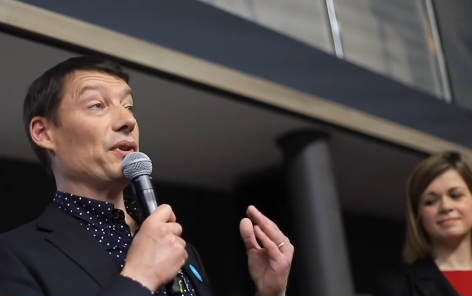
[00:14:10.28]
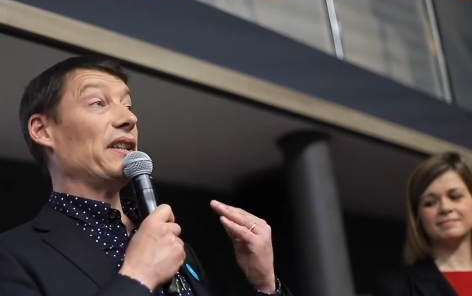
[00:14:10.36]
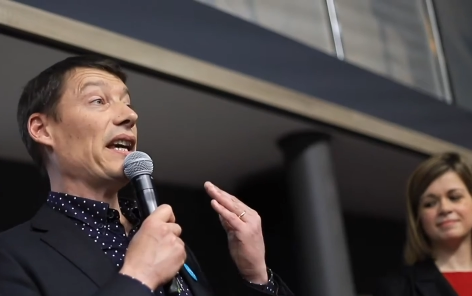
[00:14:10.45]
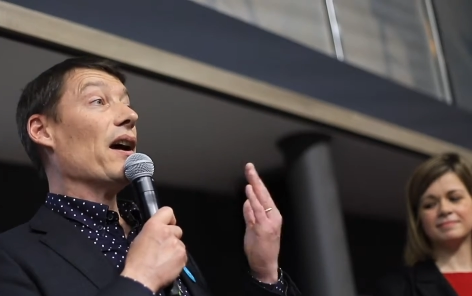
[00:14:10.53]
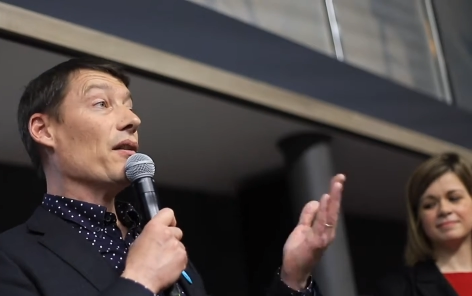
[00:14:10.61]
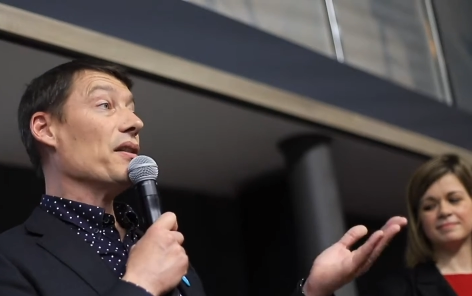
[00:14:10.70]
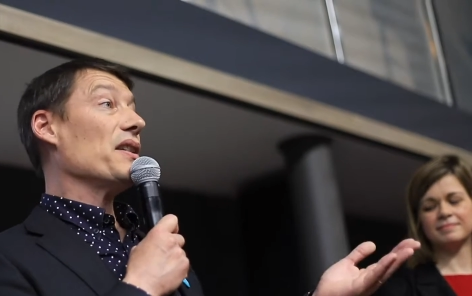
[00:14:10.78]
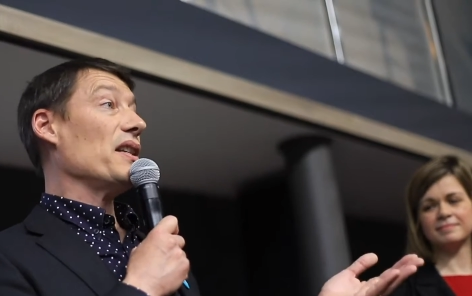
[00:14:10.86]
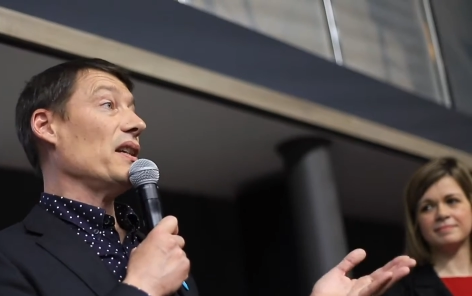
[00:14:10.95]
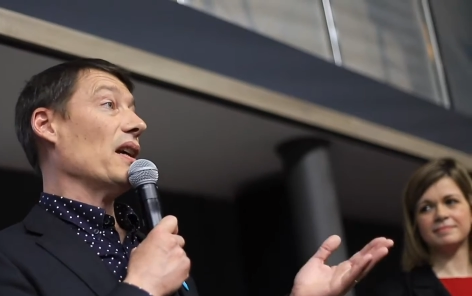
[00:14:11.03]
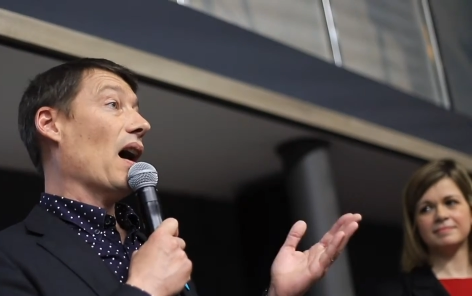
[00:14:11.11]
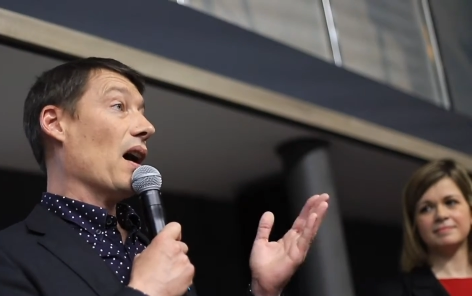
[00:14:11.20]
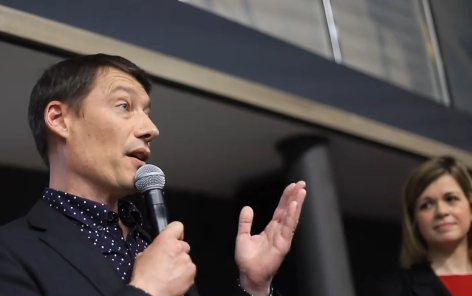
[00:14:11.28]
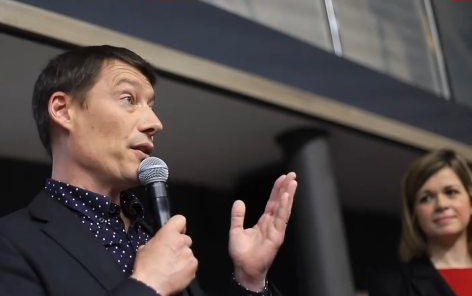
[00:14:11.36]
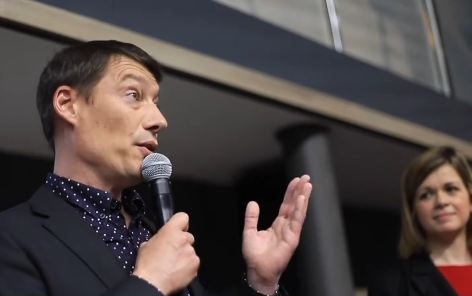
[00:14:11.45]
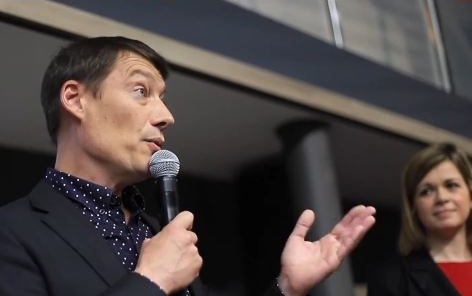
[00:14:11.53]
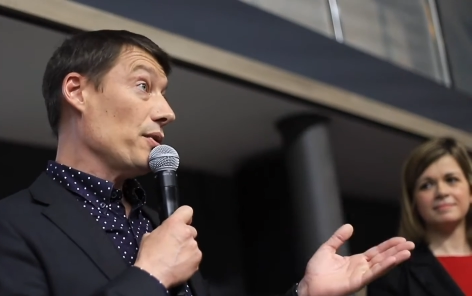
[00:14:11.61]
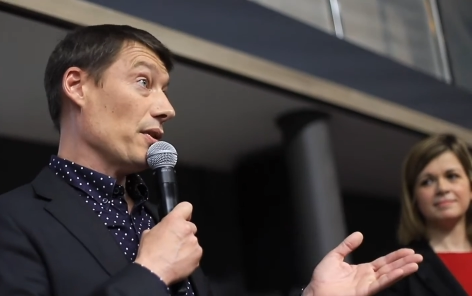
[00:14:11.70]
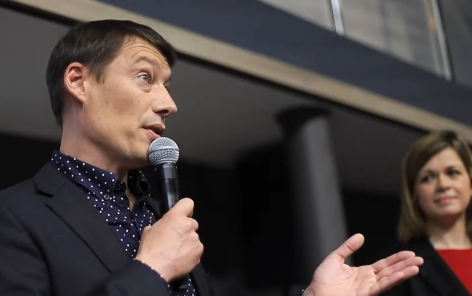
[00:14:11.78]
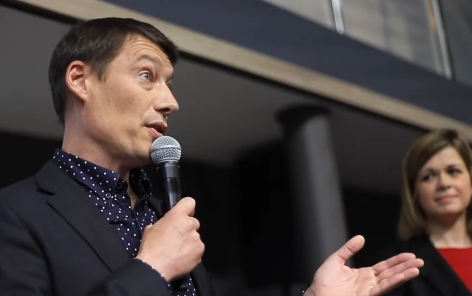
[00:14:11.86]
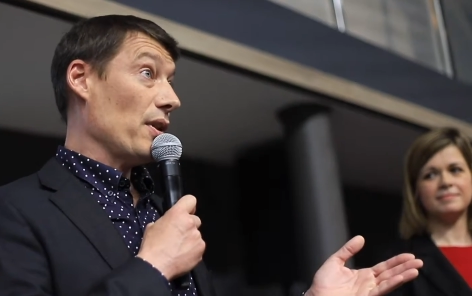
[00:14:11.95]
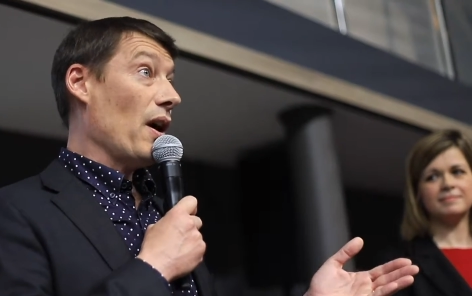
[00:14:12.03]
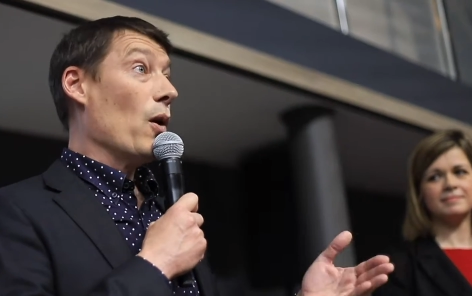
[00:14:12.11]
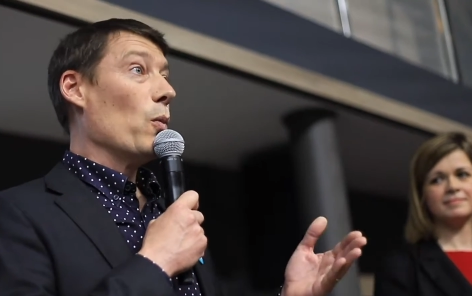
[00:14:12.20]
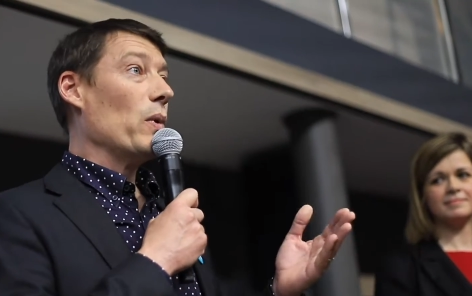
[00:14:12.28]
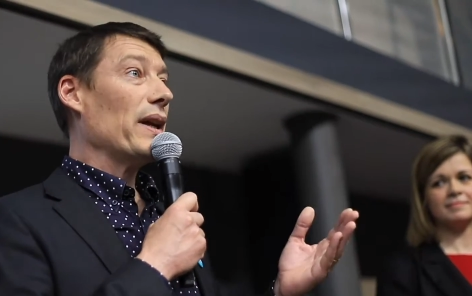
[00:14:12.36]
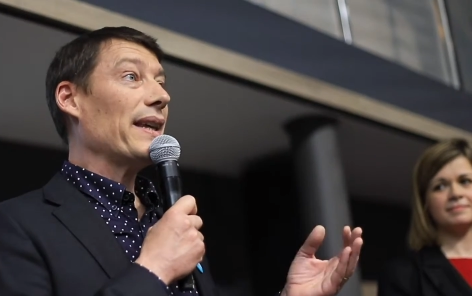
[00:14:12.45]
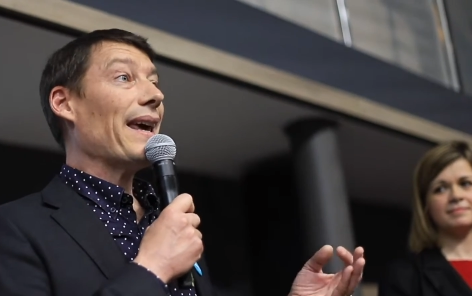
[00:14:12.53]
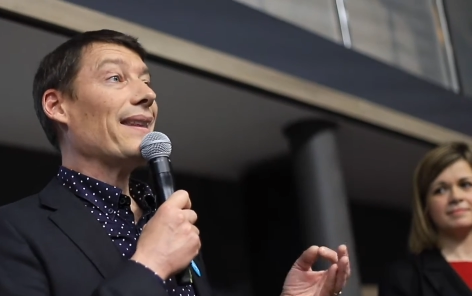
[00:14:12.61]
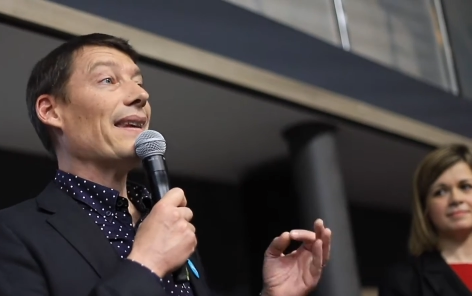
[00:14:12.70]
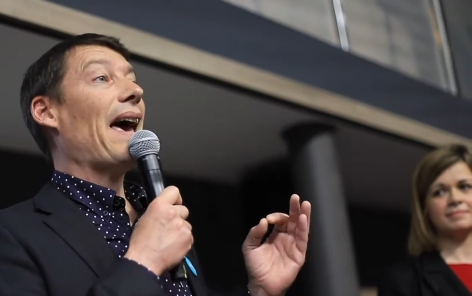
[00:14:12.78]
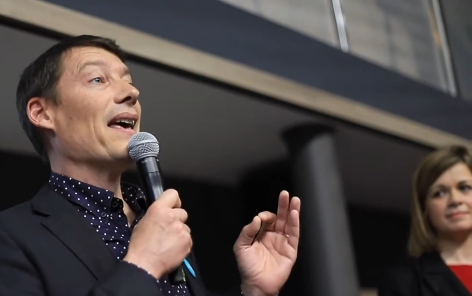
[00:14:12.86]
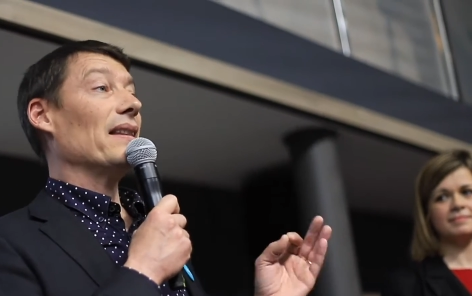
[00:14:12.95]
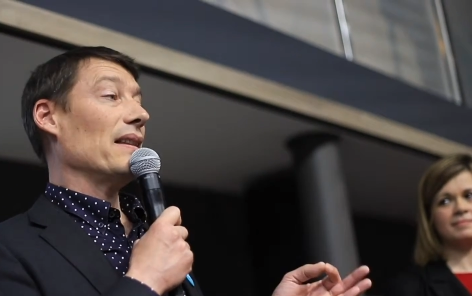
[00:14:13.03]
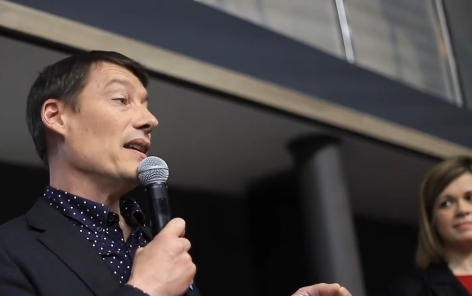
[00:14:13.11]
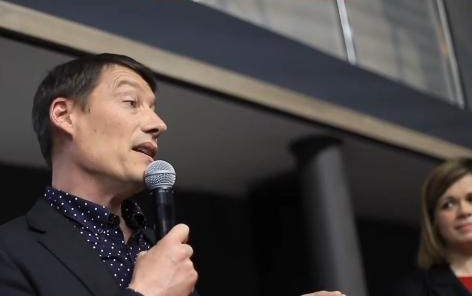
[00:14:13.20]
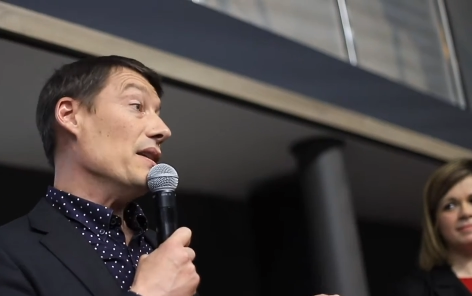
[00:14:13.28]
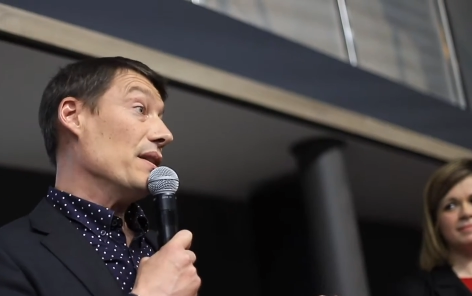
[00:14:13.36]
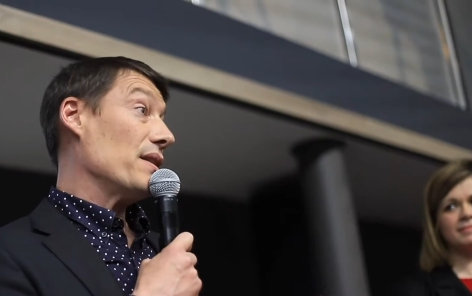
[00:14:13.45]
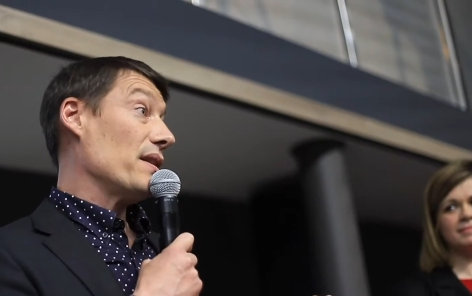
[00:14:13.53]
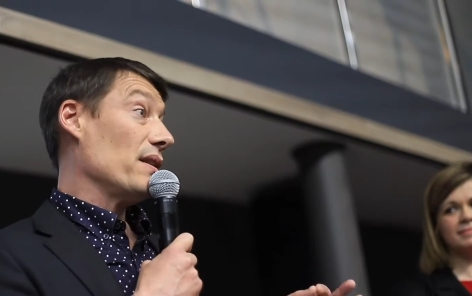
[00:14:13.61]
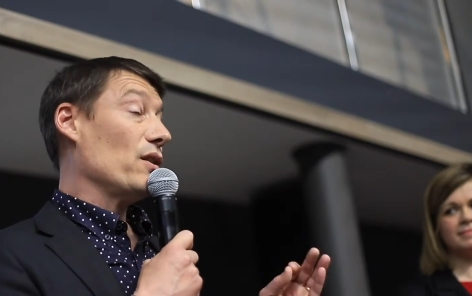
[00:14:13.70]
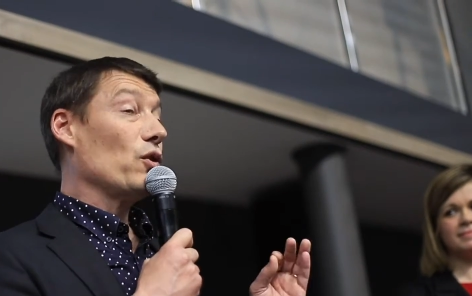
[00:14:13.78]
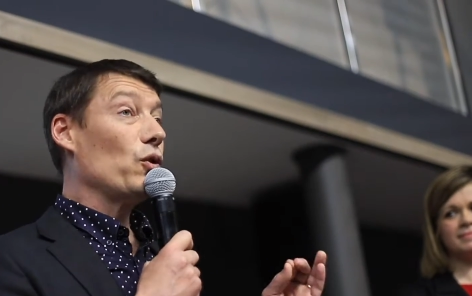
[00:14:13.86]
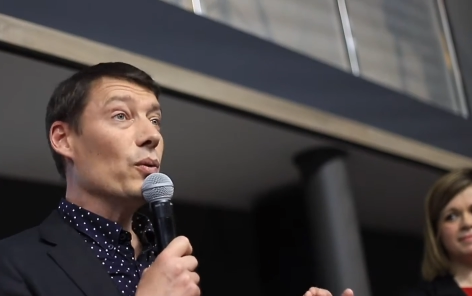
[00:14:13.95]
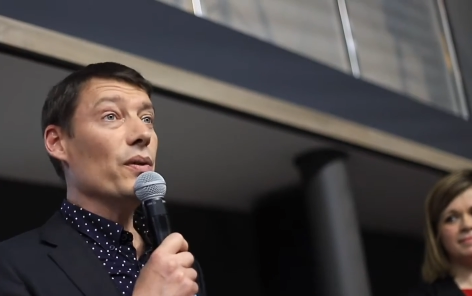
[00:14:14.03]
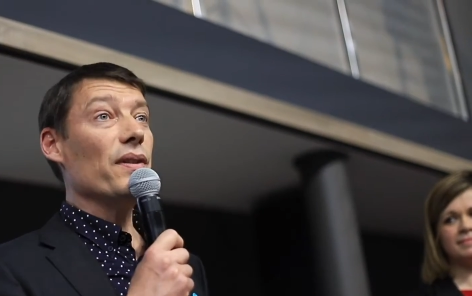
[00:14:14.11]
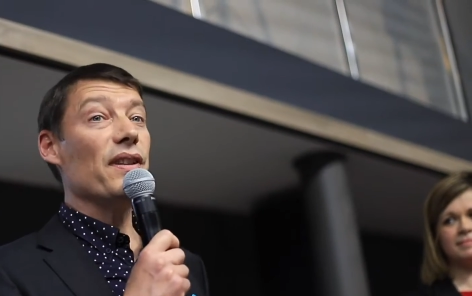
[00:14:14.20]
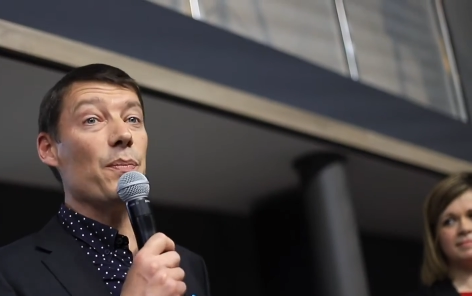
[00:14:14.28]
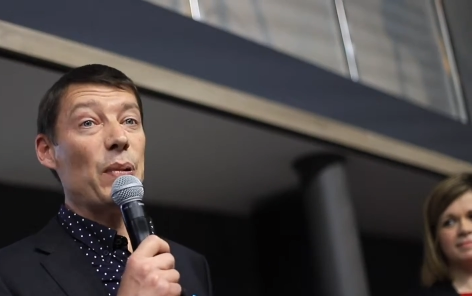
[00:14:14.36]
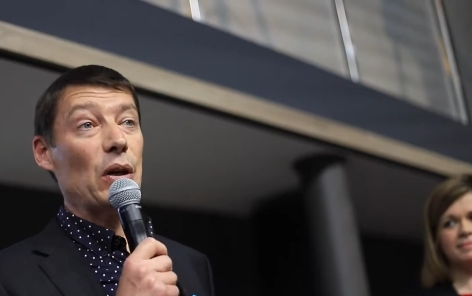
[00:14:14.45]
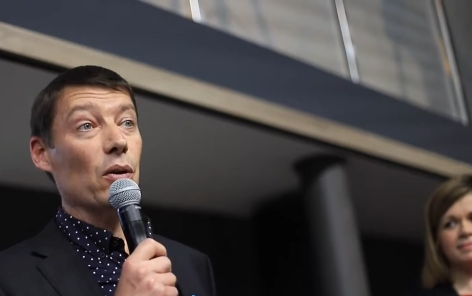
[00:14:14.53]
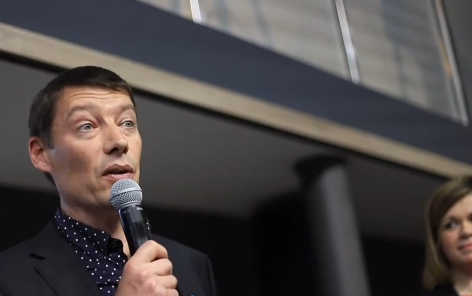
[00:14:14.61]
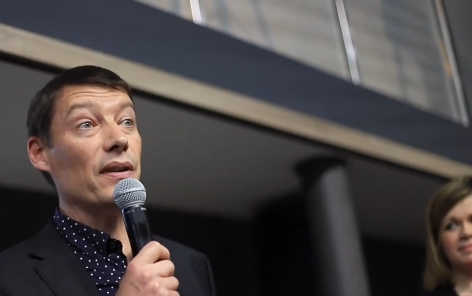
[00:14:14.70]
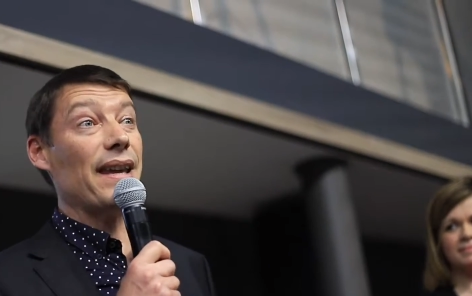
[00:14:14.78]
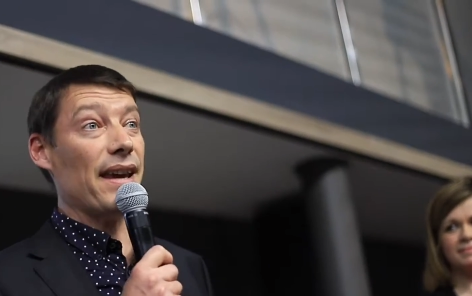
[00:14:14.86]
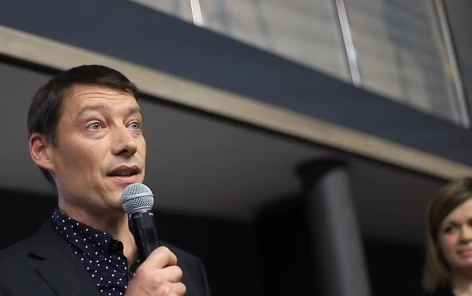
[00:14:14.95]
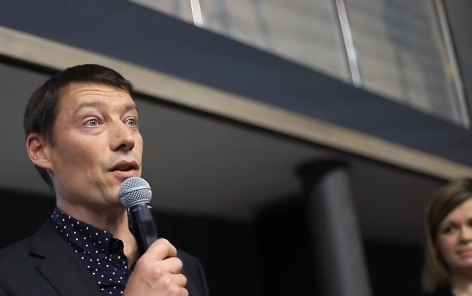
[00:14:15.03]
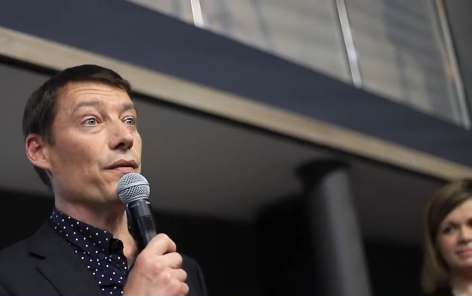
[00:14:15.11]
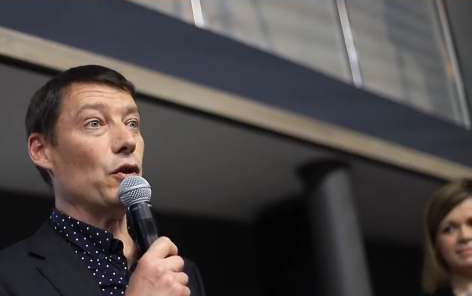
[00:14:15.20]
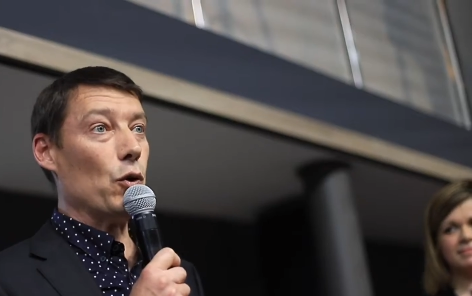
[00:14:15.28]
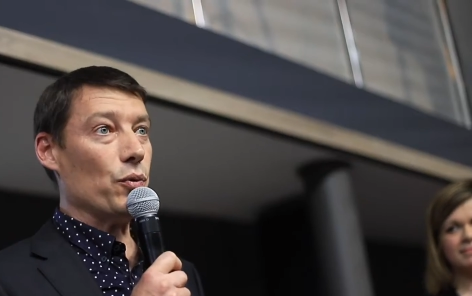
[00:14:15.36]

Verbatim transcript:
Speaker 1: to guarantee our users will get at least two typical days of